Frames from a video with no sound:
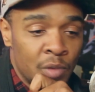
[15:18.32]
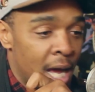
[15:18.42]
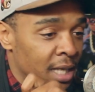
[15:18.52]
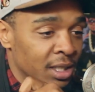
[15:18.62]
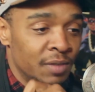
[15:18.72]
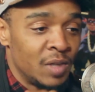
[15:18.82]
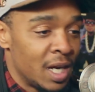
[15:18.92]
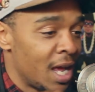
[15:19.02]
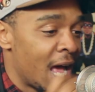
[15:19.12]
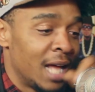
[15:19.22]
I lived
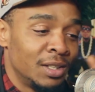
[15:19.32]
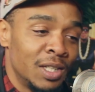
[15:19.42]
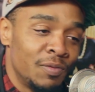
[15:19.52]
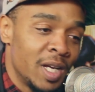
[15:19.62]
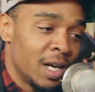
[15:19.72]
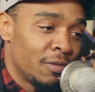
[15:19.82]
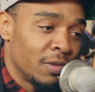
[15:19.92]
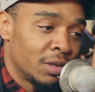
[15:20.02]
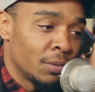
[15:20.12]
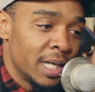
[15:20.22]
there. I lived there
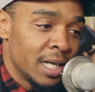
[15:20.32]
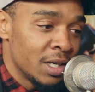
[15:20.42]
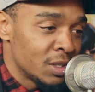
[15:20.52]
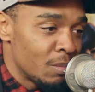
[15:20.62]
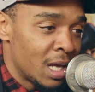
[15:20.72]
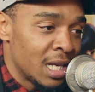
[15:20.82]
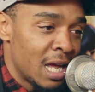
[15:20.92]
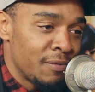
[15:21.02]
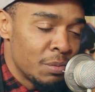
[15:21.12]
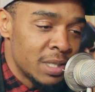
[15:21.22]
for 3 years of my
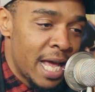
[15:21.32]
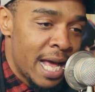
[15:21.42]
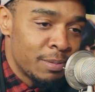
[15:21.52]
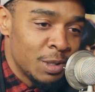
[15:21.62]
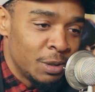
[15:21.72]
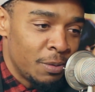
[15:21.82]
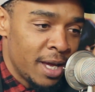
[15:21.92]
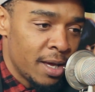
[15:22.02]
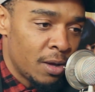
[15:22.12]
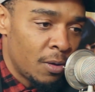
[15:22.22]
life. It was absolute
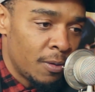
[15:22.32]
hell.